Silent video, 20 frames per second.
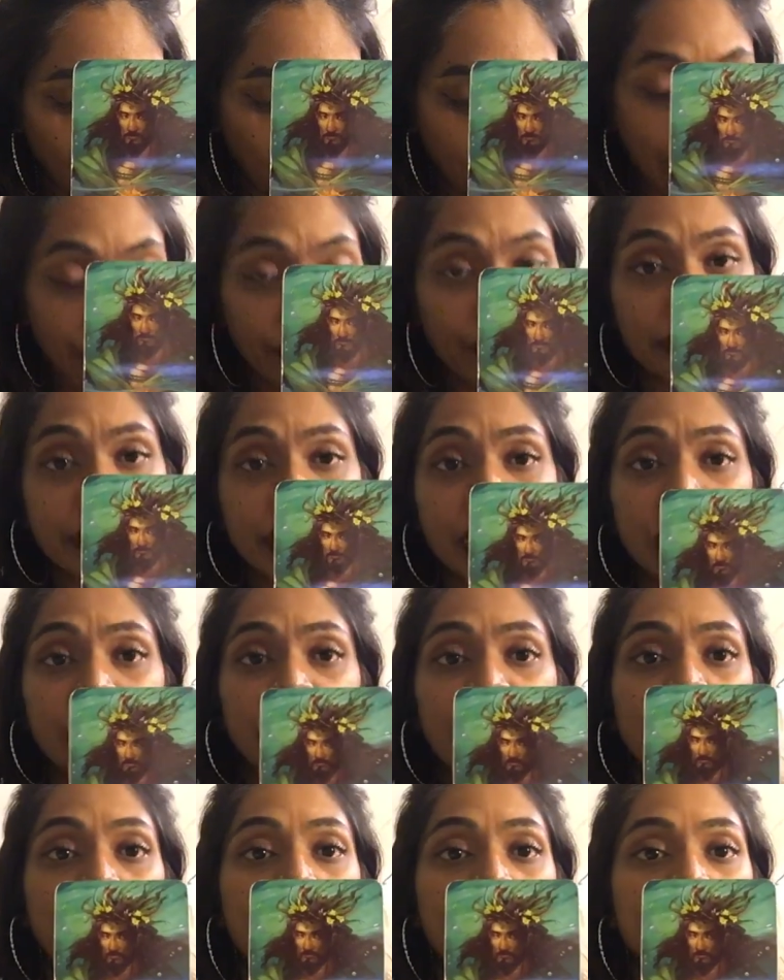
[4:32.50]
Either it's going to be
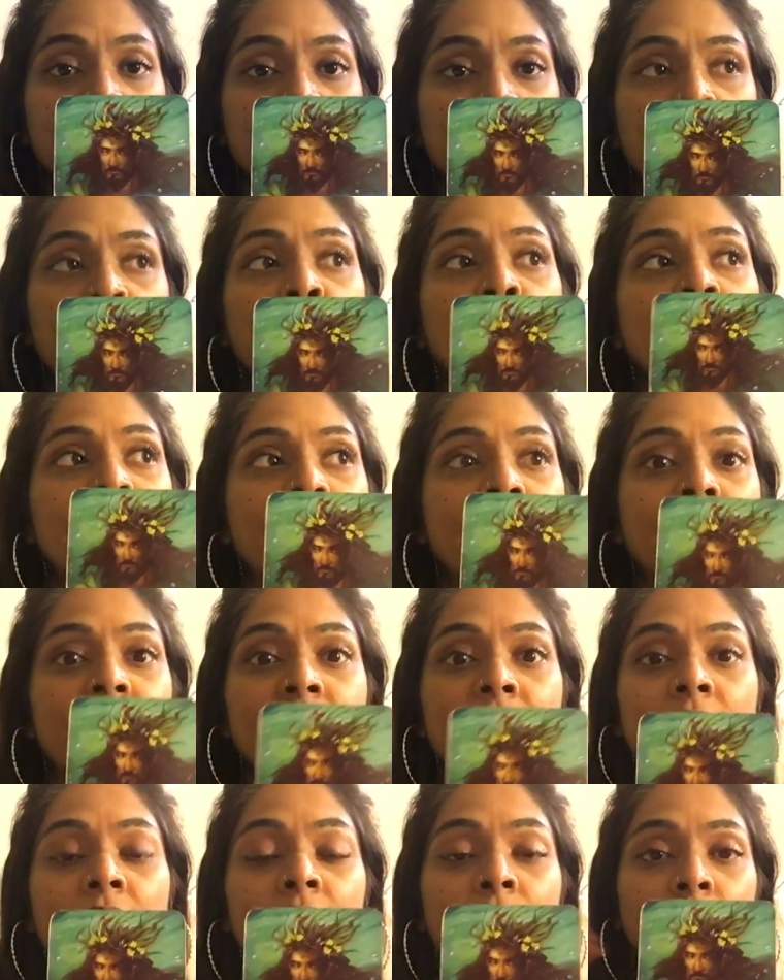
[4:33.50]
long term, or like I
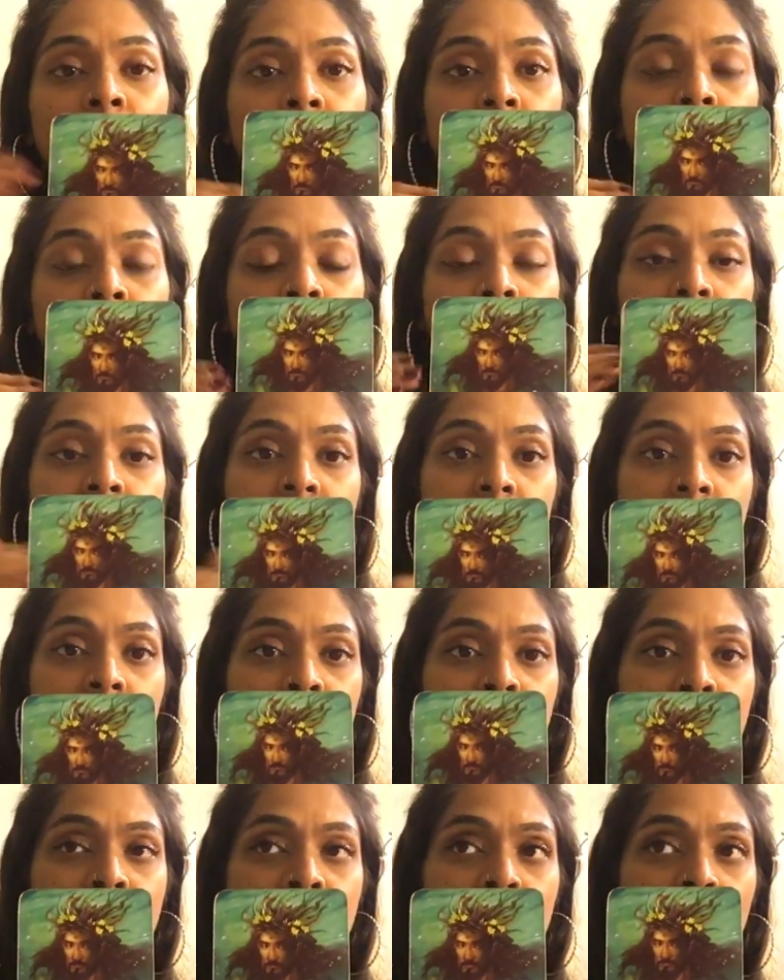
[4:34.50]
said earlier in the
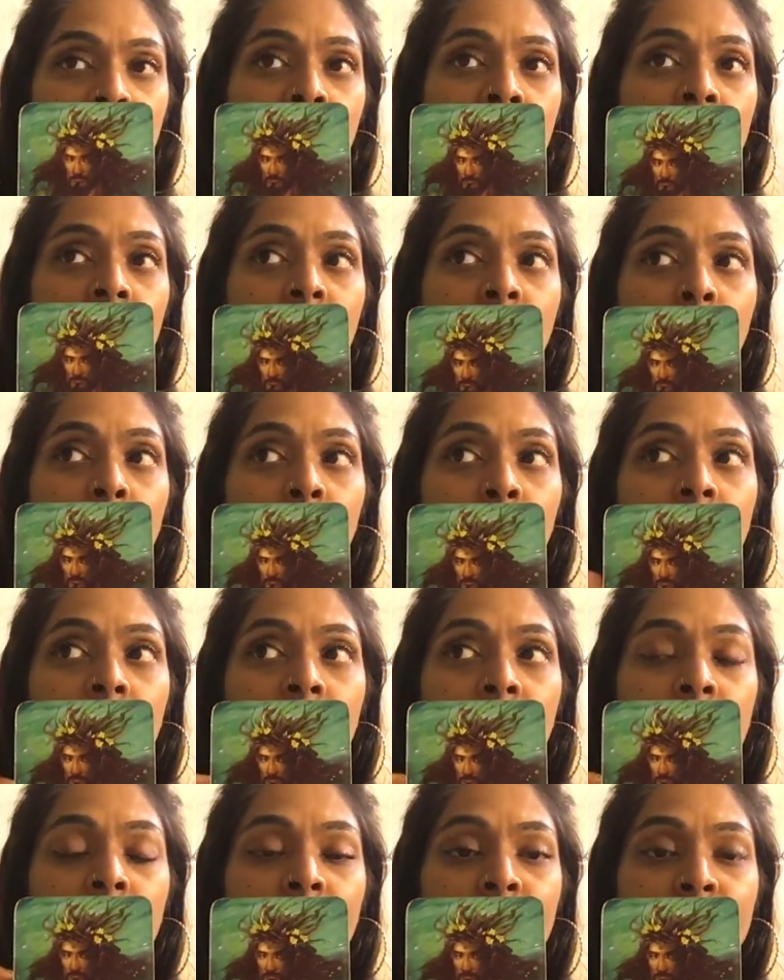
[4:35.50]
other scenario,
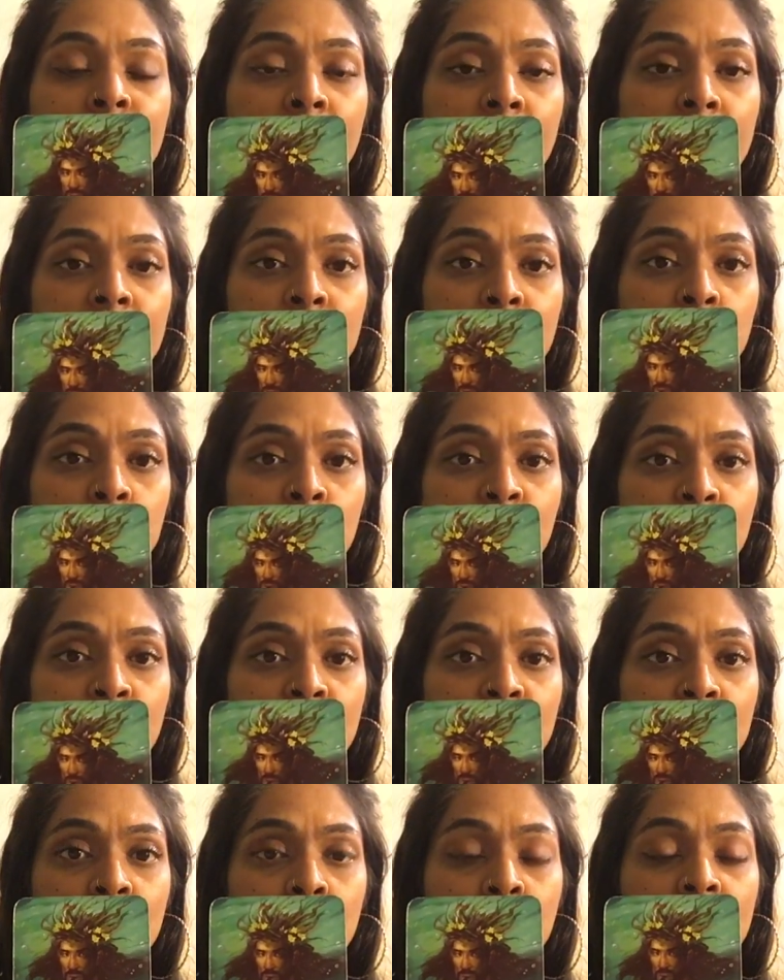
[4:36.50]
where you're trying to choose
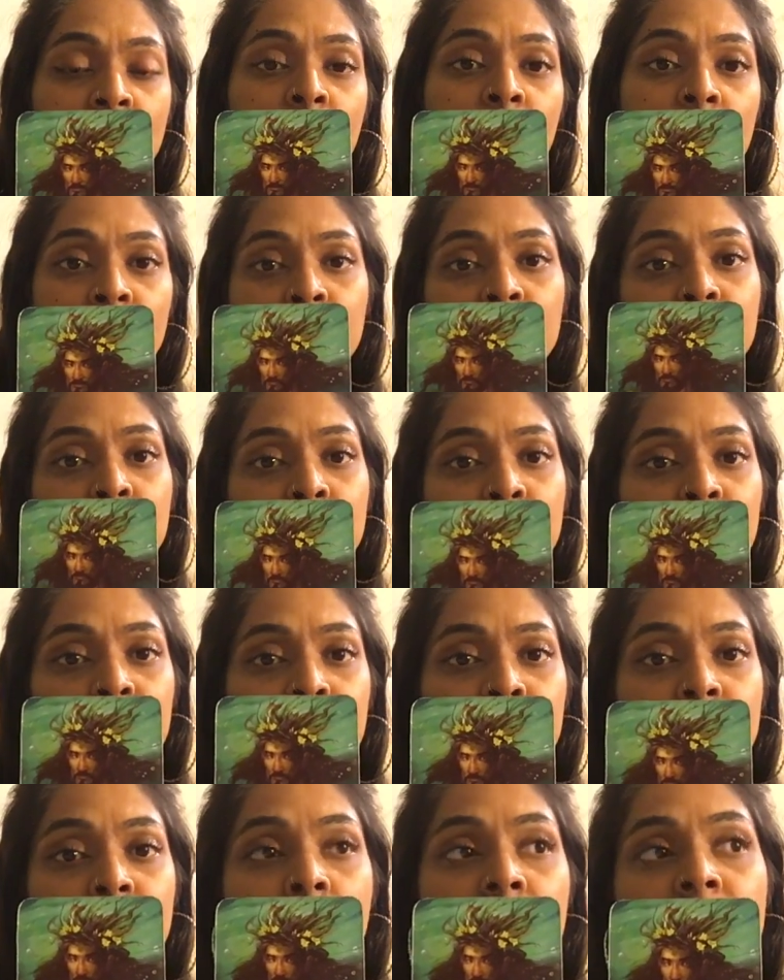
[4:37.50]
between two people and you choose
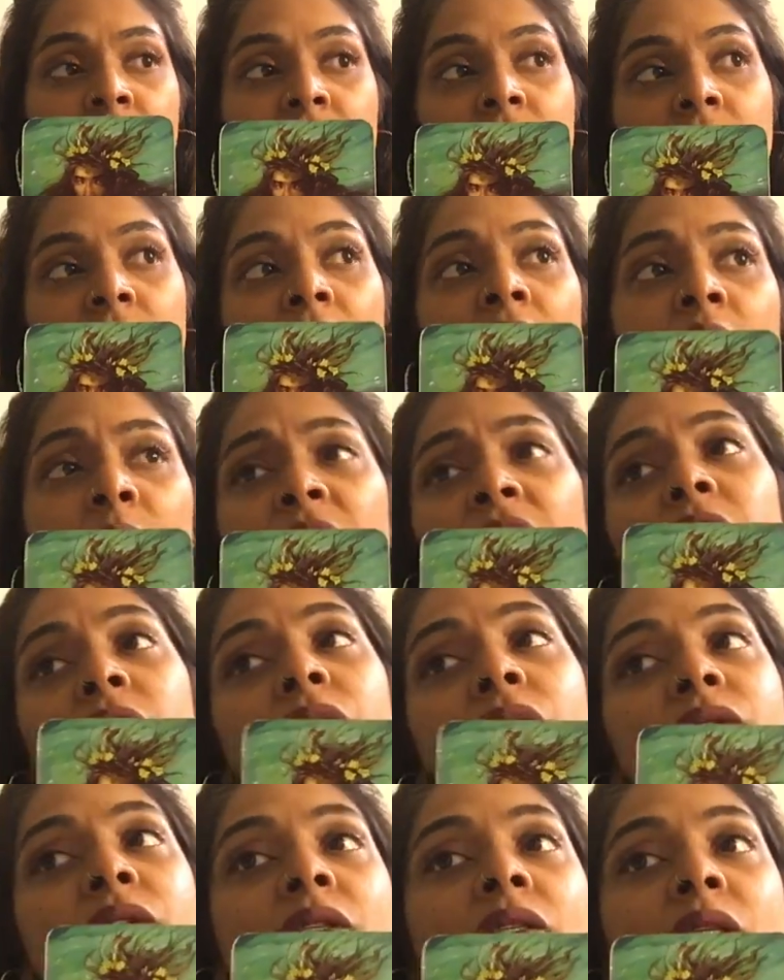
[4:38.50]
yourself. Because the King of
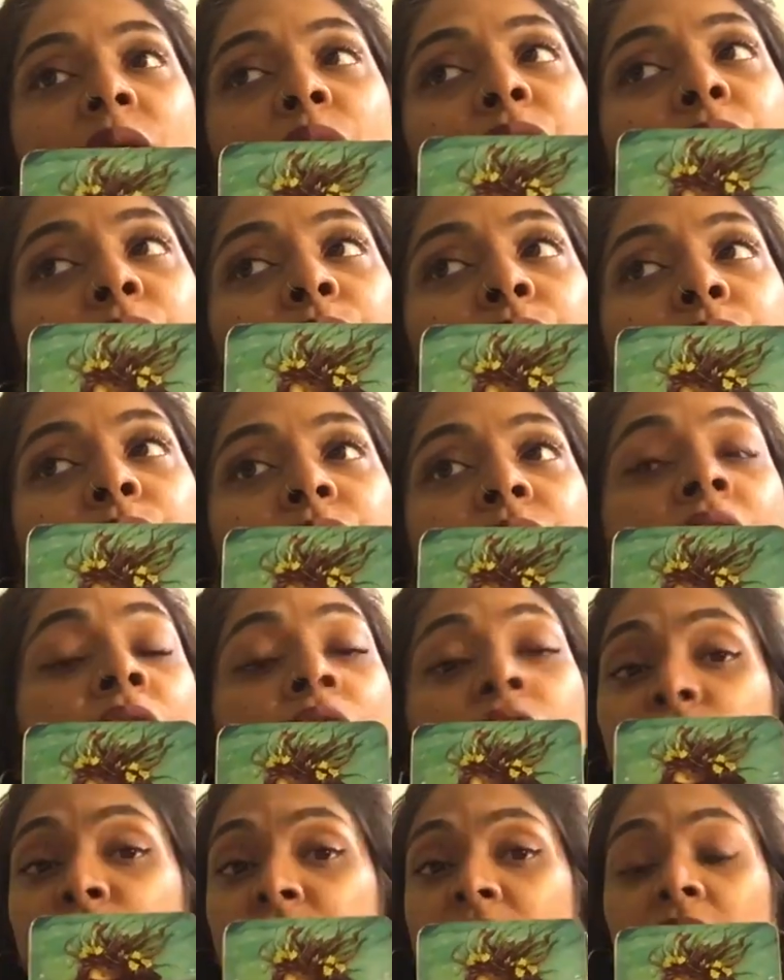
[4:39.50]
Pentacles is someone who's
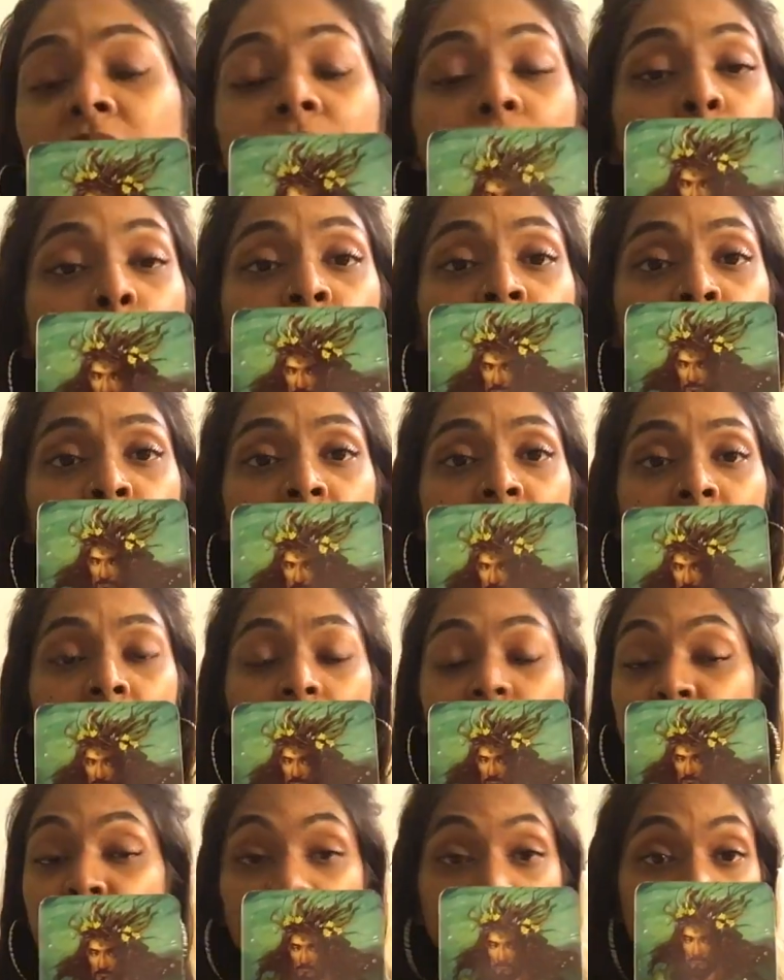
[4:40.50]
just like the Queen of
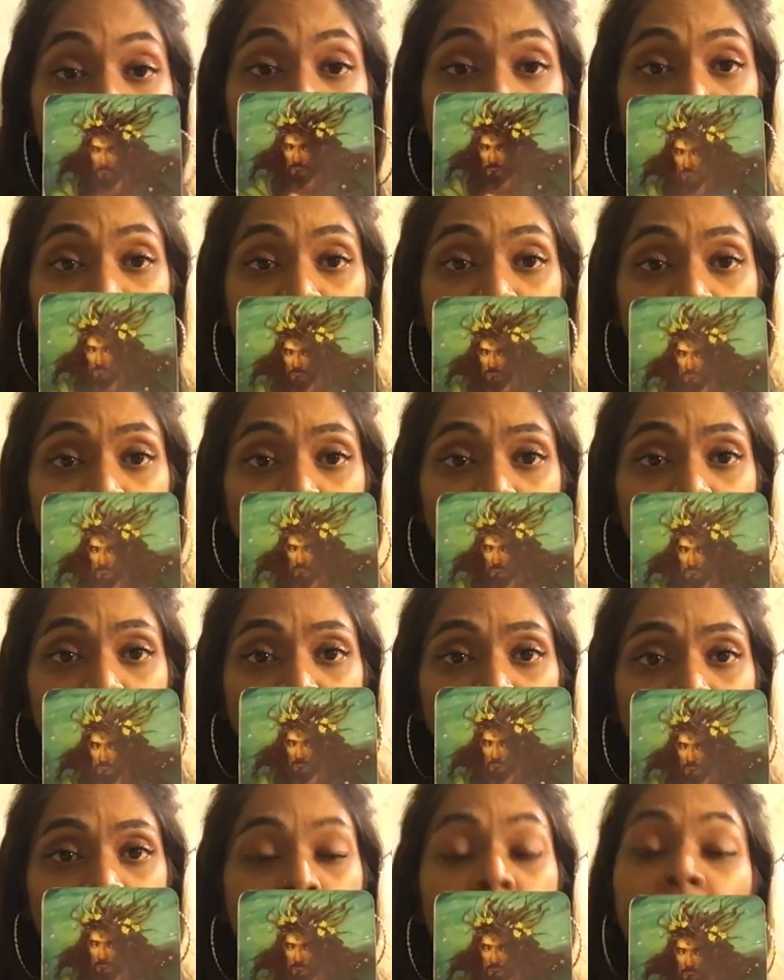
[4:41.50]
Pentacles. She doesn't really need
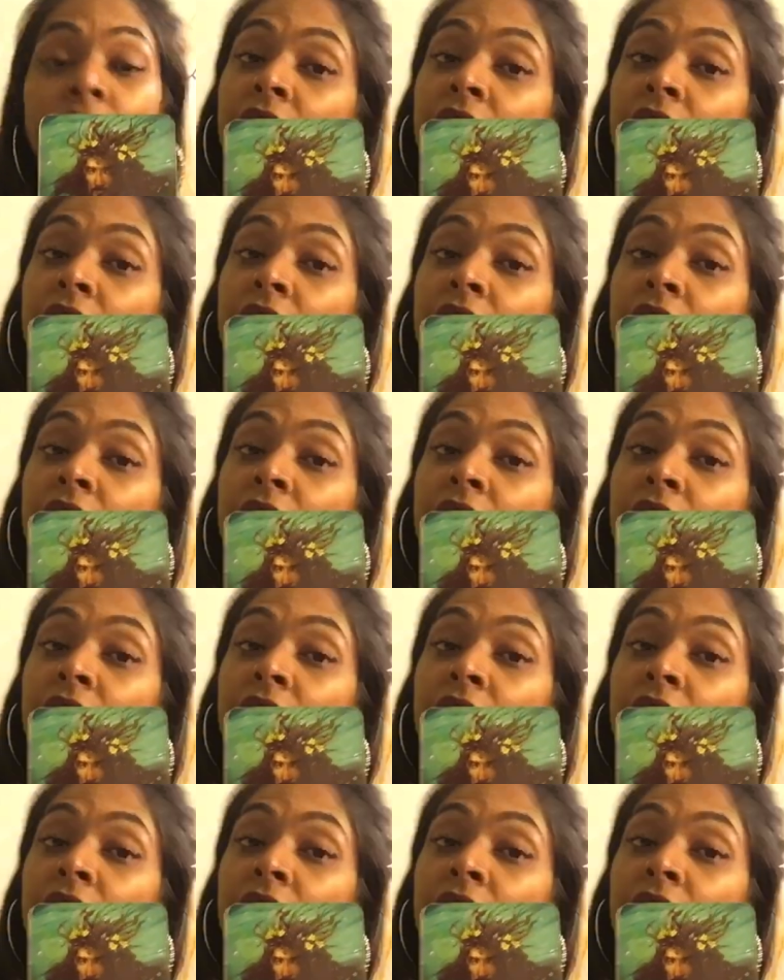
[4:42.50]
anybody.